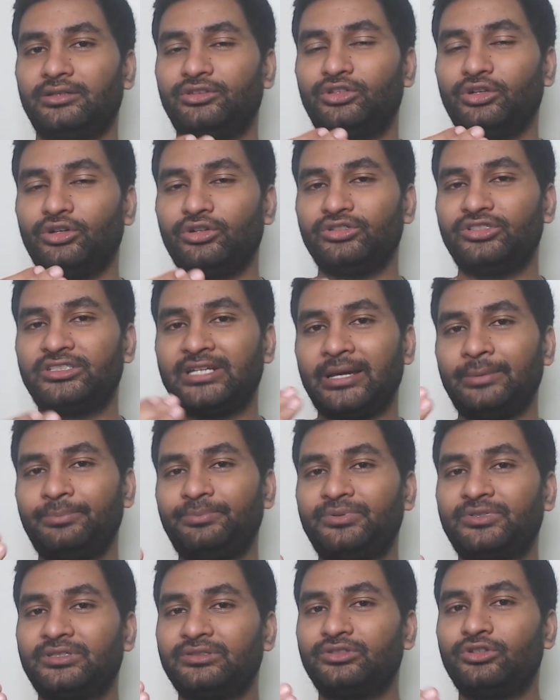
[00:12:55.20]

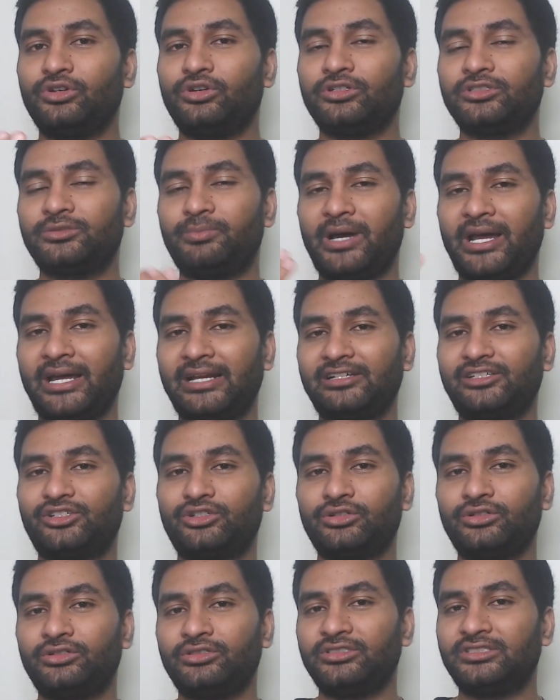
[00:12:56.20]
steps, those
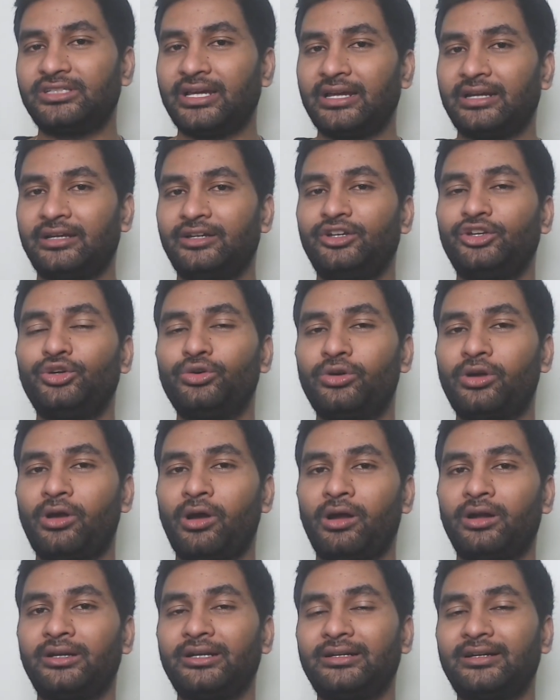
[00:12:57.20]
milestones and new
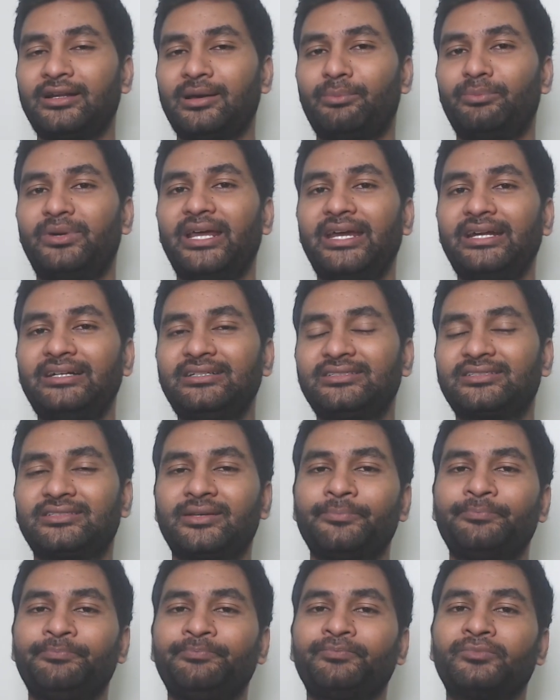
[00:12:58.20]
content updates
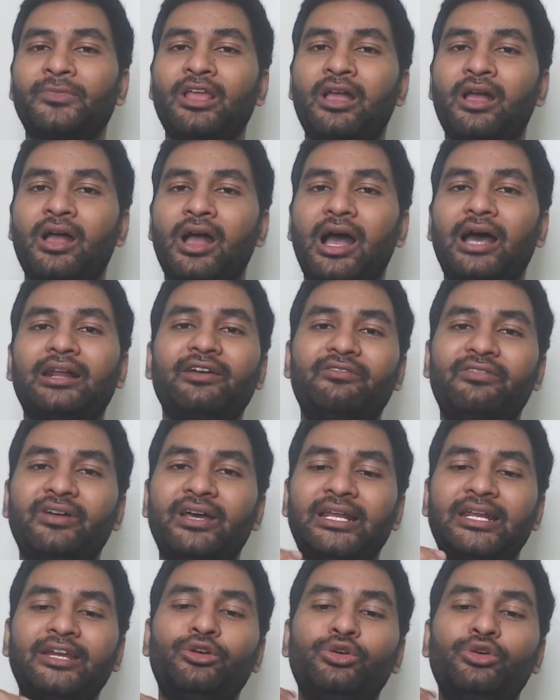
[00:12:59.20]
are a
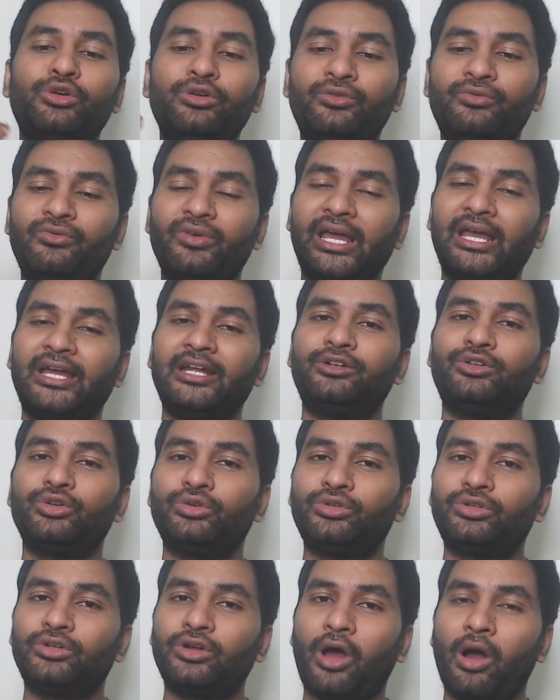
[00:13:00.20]
very good way to
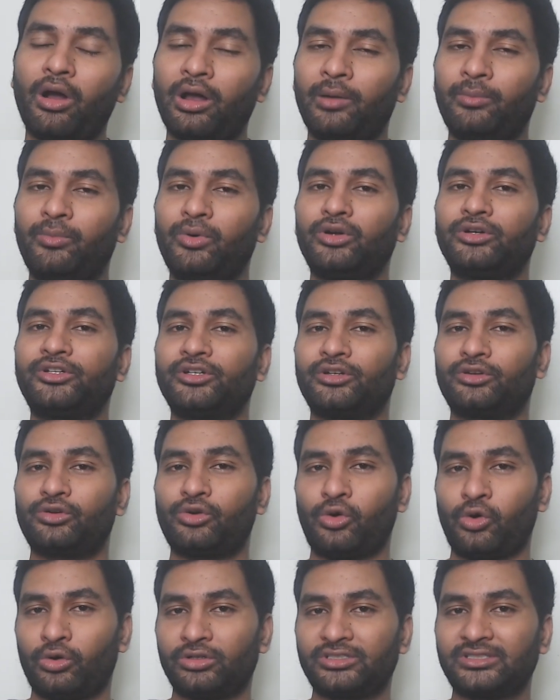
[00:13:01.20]
talk about your
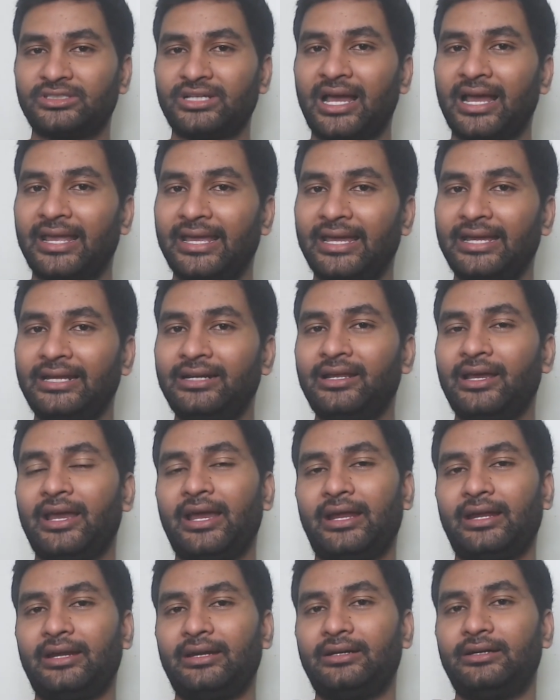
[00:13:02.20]
course again
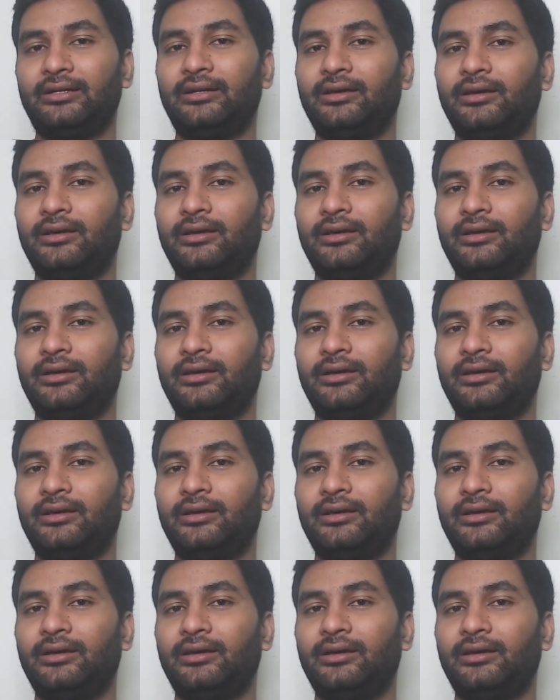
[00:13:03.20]
and